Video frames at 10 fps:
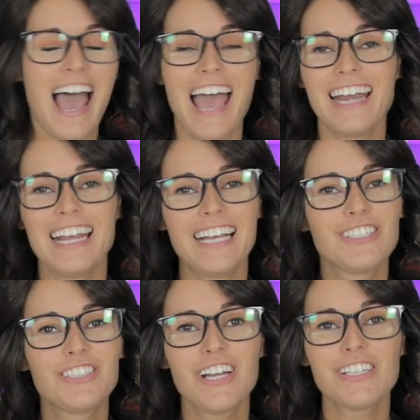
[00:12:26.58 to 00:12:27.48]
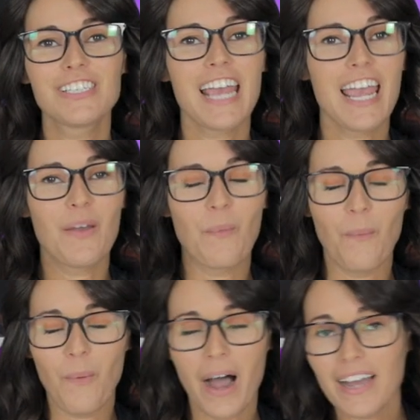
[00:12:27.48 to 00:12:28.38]
And it's just a
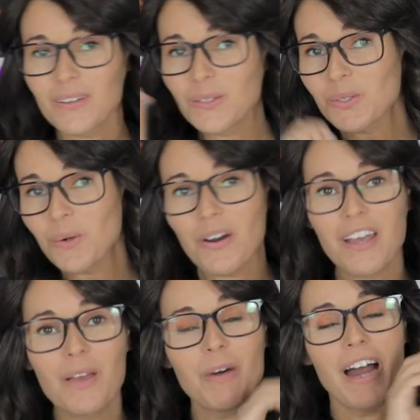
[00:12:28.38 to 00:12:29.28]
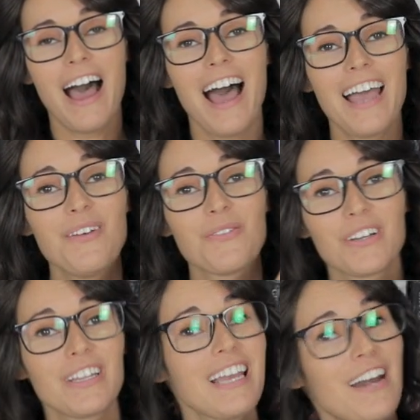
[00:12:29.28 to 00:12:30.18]
wild story, but I
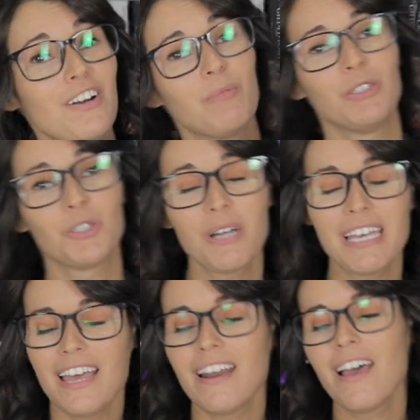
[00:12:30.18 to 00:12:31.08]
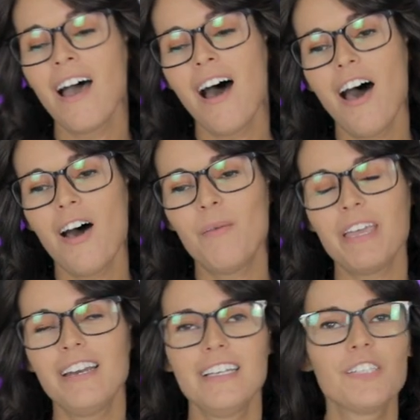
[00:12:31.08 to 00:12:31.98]
really ended up enjoying it.
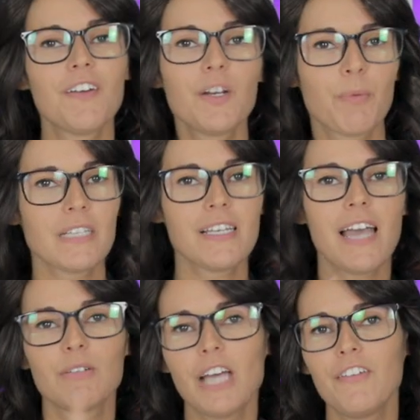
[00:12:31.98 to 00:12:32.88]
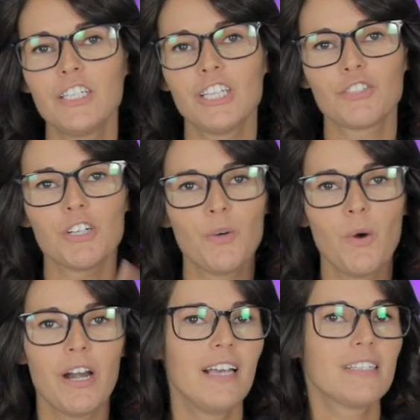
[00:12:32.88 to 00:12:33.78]
It is very depressing. I would definitely check trigger
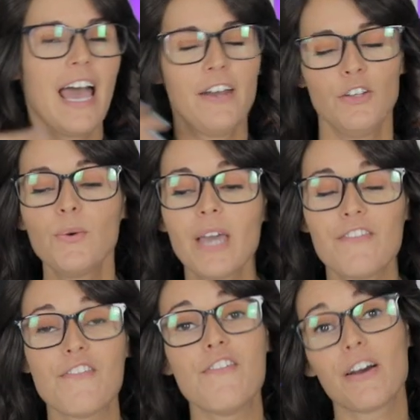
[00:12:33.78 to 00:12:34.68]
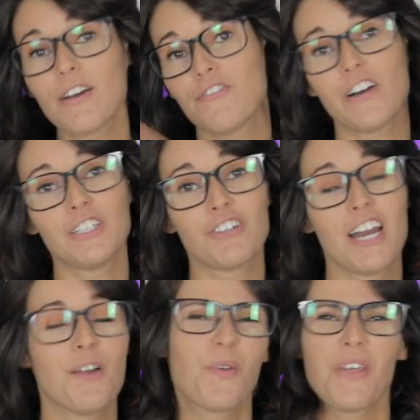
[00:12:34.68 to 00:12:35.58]
warnings and you get very
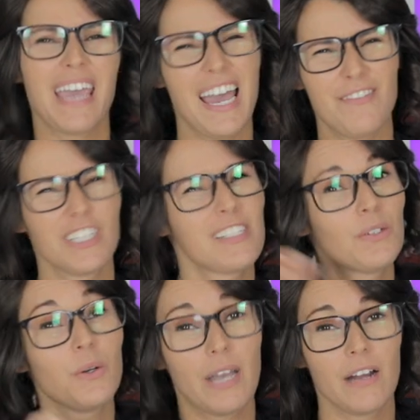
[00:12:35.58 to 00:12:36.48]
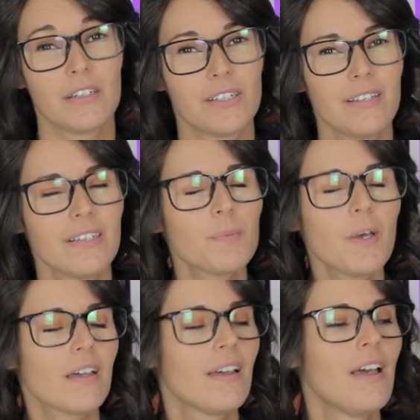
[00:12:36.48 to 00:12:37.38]
frustrated with like every single character in this
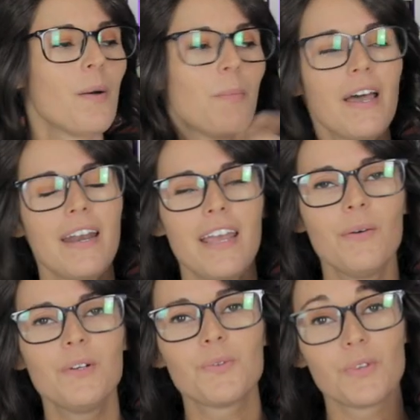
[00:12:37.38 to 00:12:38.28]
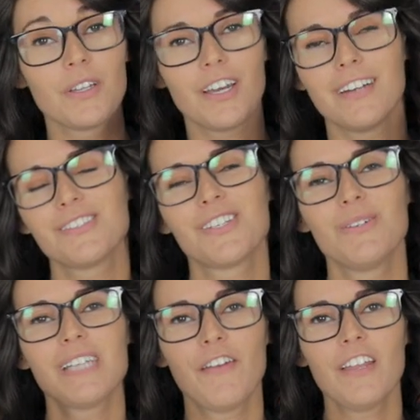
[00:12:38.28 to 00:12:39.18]
book. But it was really good. So
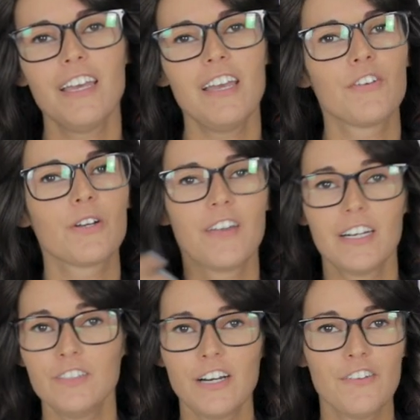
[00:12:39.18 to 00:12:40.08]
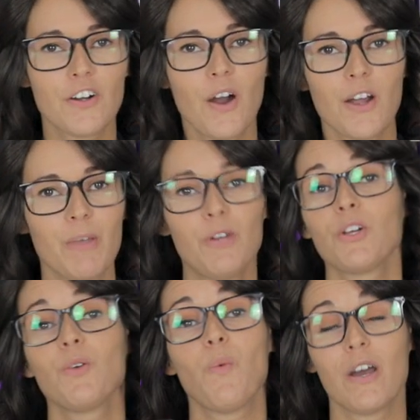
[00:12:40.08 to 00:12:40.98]
definitely, if you're a fan of Jennifer Hartman or
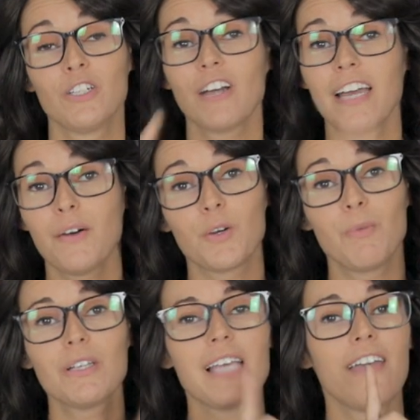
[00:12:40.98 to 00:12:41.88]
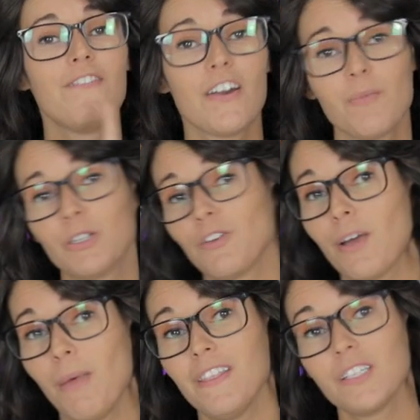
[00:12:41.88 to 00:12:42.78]
you want to try out her books, I very much
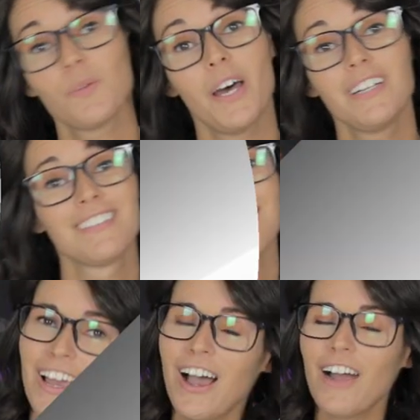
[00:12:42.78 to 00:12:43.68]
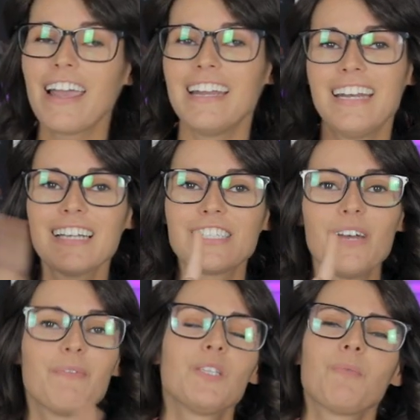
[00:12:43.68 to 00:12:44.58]
recommend this one. All right, next
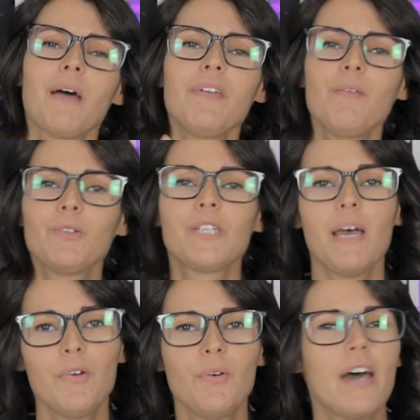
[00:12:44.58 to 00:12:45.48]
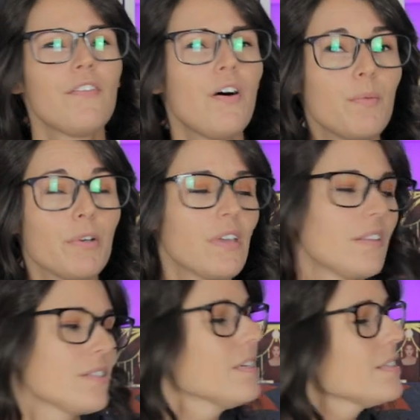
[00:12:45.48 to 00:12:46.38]
up is probably the most taboo out of all the books on
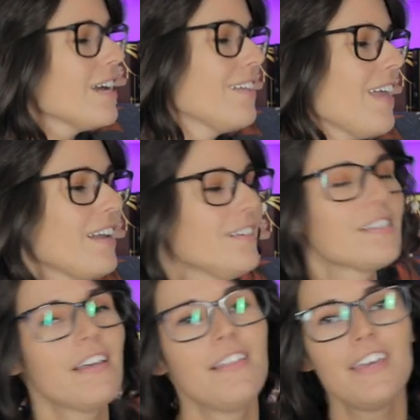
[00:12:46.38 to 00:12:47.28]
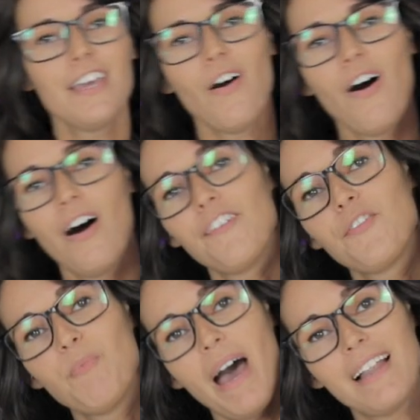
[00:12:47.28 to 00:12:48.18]
this list, and that is the Off
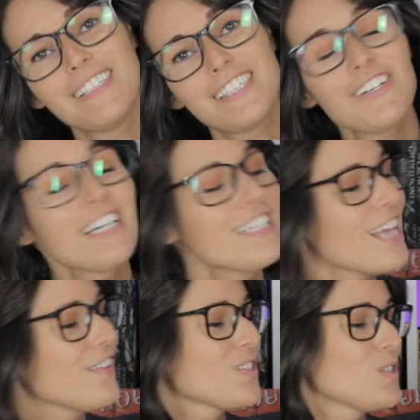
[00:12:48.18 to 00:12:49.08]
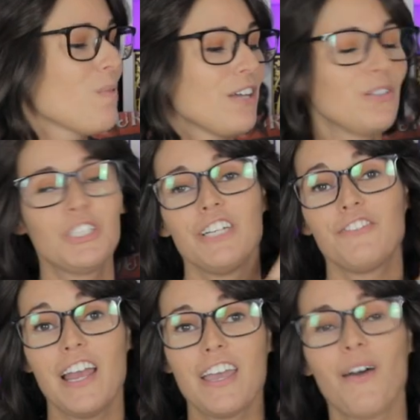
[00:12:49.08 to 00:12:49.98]
Balance series, and this is by Lucia
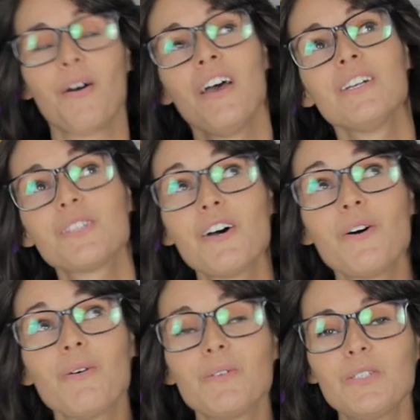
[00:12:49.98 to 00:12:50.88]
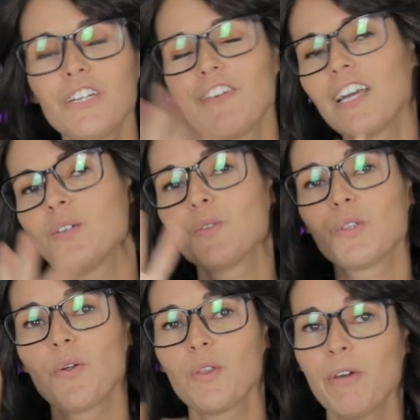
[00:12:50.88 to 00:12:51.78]
Franco. So Lucia Franco is
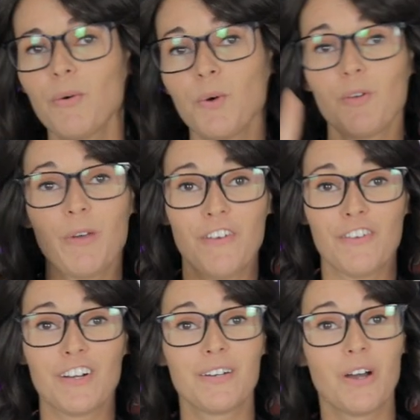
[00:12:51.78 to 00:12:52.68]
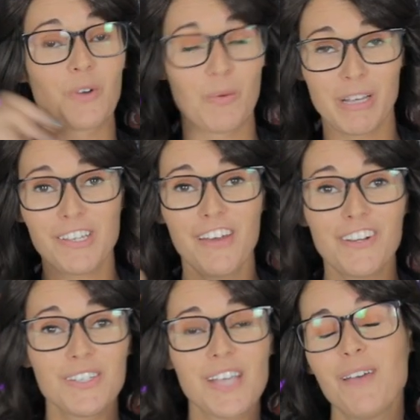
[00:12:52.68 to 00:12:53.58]
slowly becoming one of my favorite romance
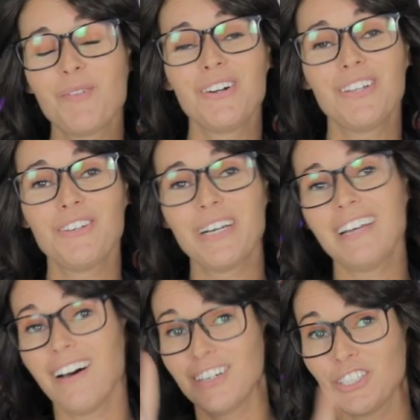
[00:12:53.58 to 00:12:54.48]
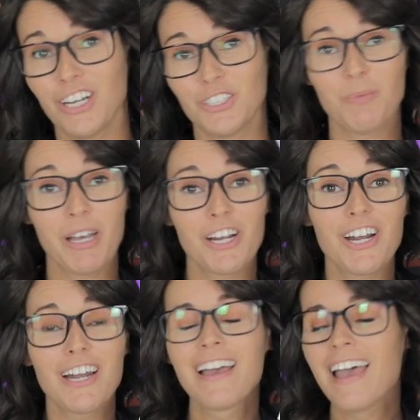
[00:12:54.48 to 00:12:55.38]
authors. I'm currently reading Hush Hush by
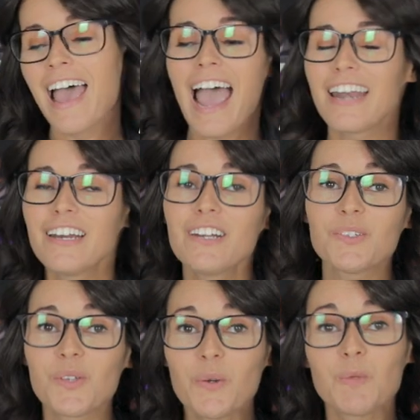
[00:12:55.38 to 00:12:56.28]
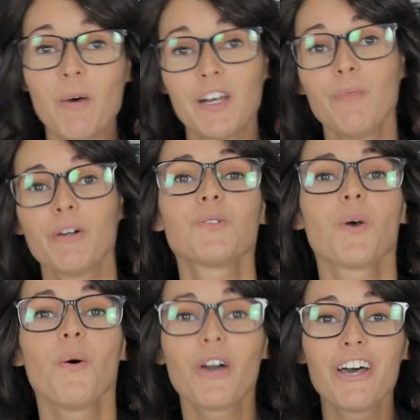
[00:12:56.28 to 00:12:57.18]
her, and it is so smutty but
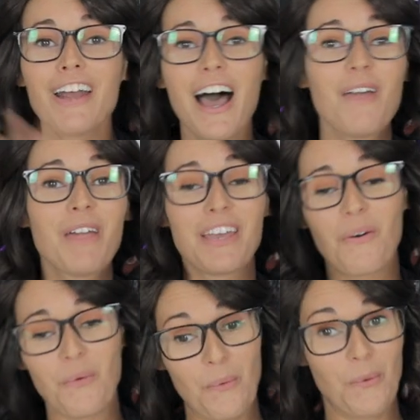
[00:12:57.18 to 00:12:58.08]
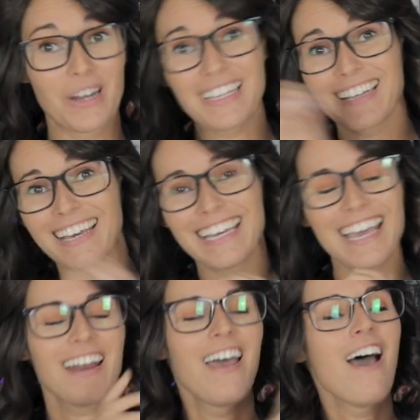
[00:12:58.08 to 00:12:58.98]
so good. I'm like really liking it.